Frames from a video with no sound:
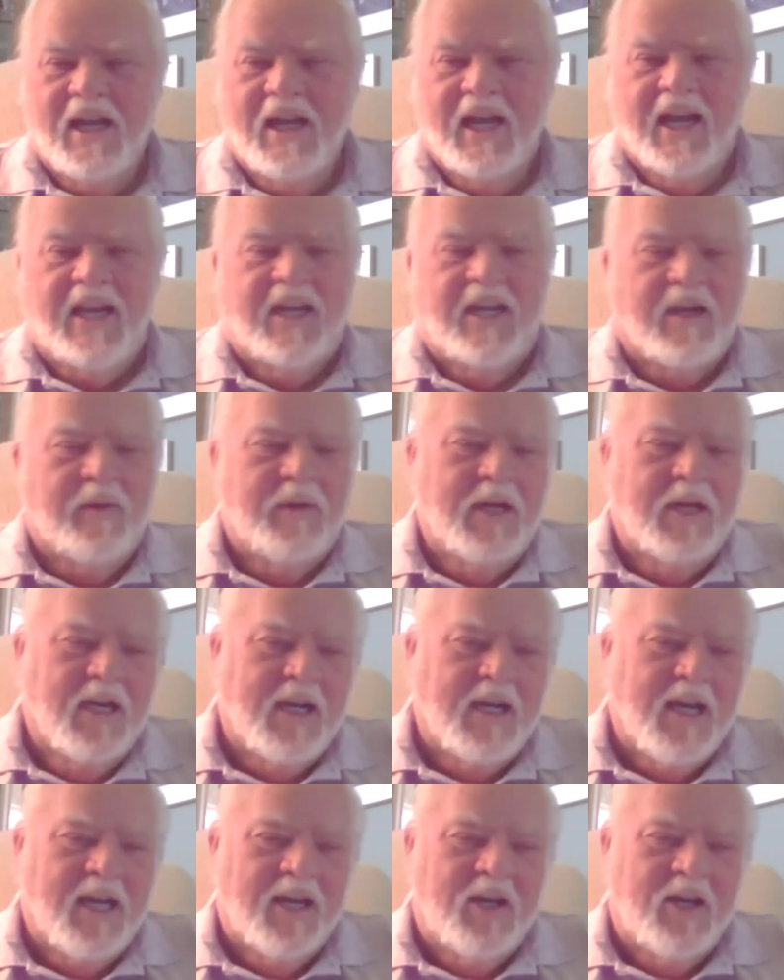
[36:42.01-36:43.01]
Hey, come here,
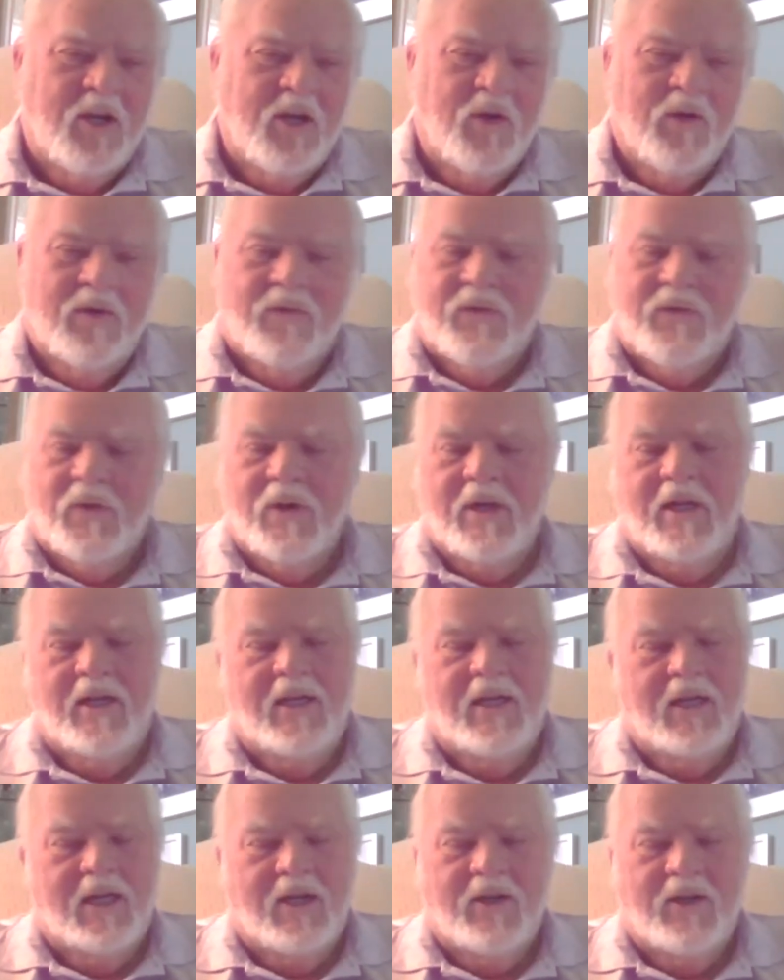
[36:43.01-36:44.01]
I got a new one for
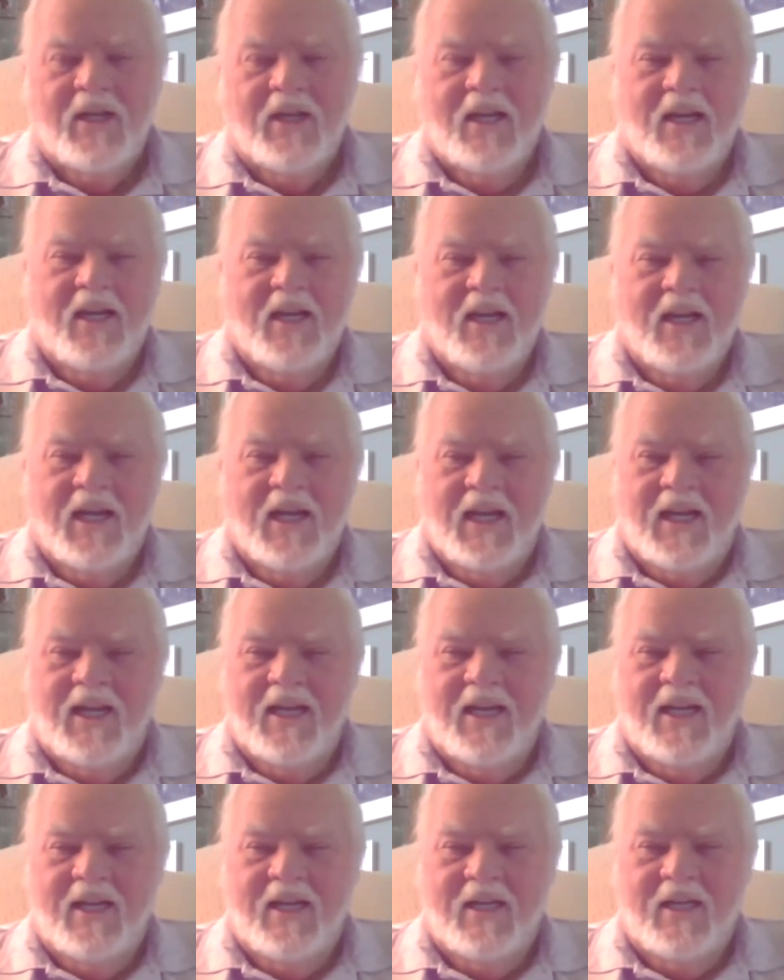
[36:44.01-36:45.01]
you,
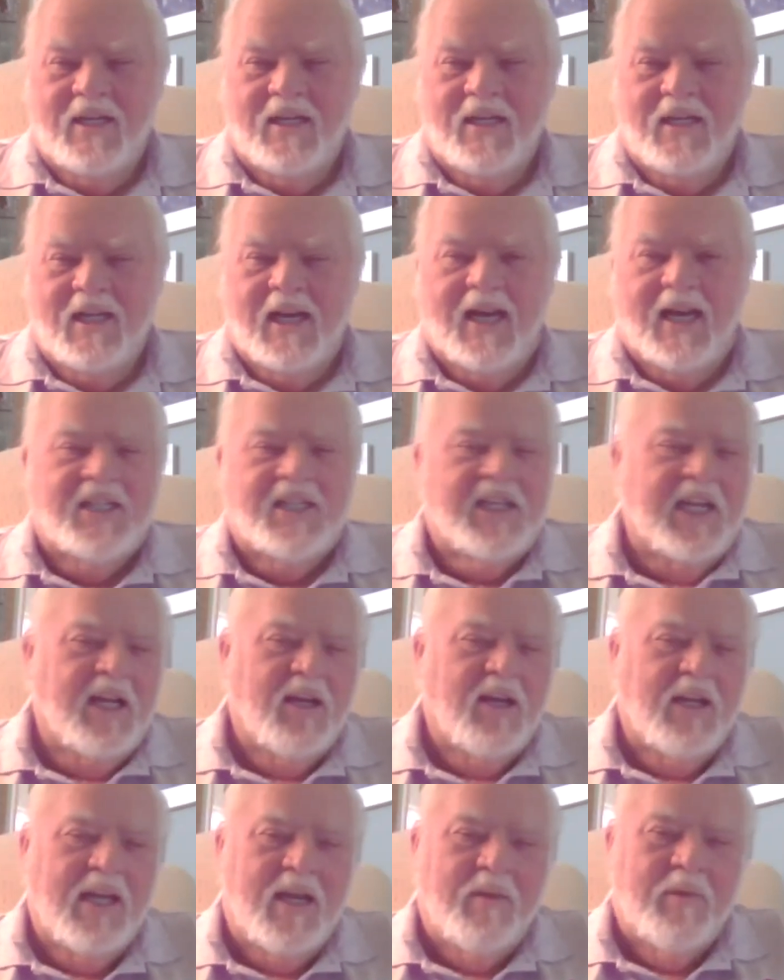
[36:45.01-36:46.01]
And I'd tell
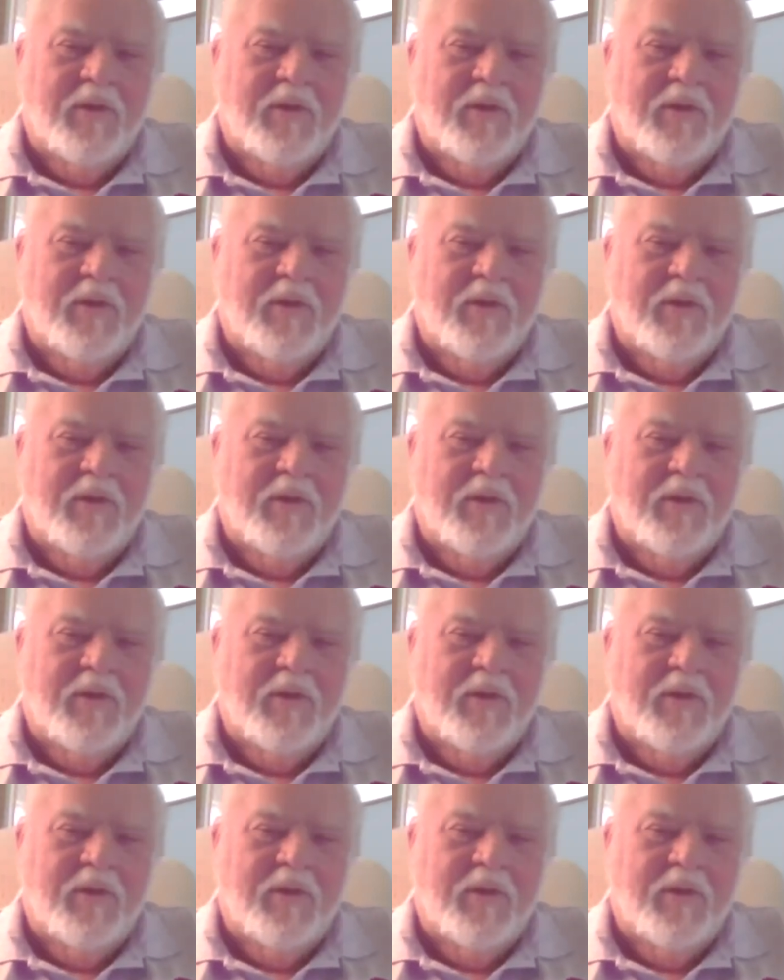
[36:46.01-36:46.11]
him